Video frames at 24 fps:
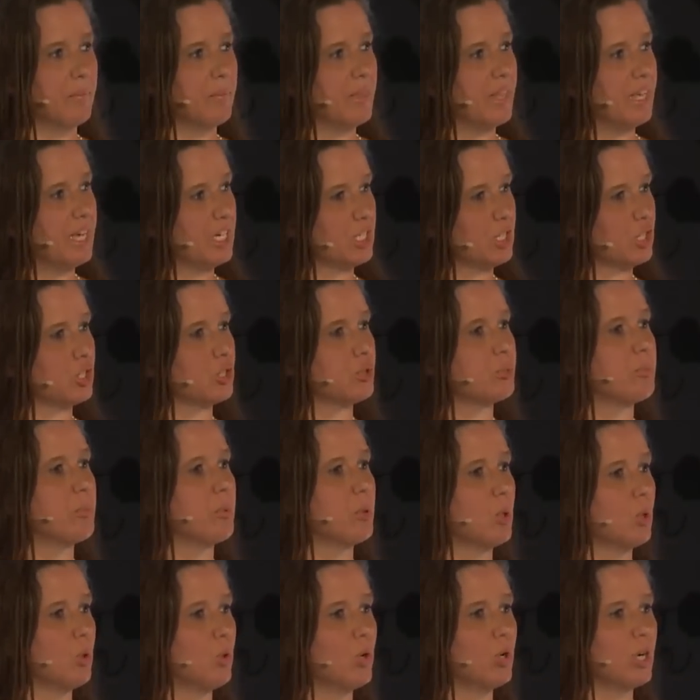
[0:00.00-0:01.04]

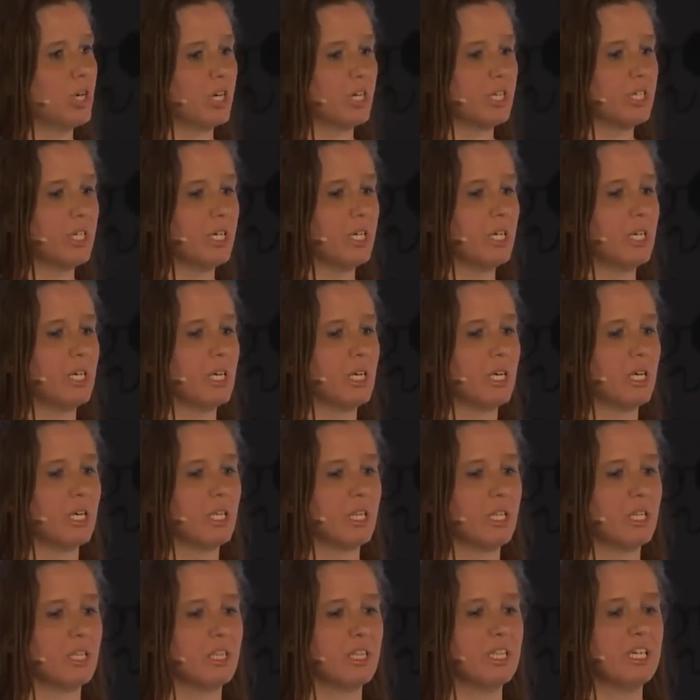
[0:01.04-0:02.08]
explored
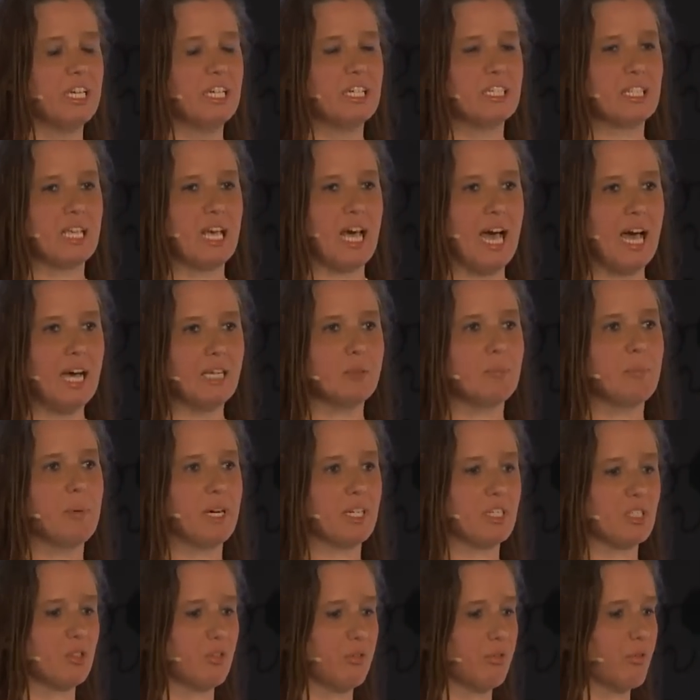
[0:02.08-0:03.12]
these
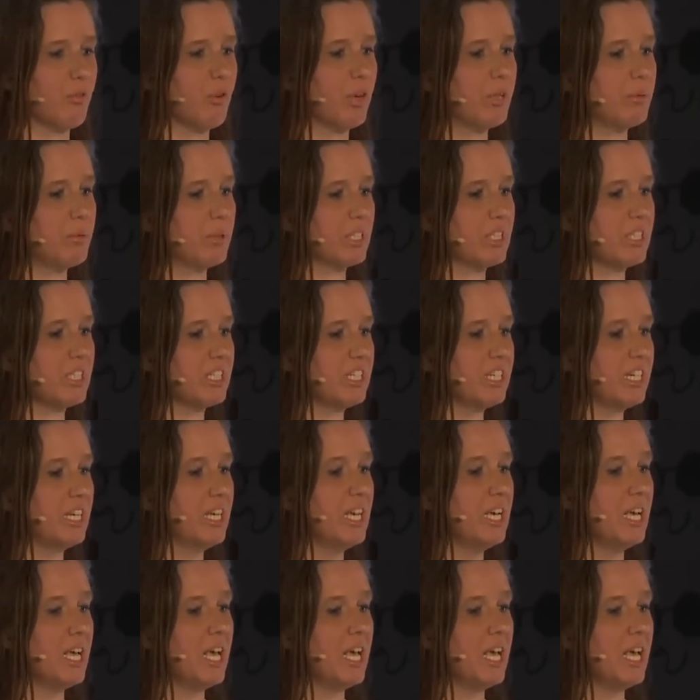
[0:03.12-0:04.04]
aspects of frequency.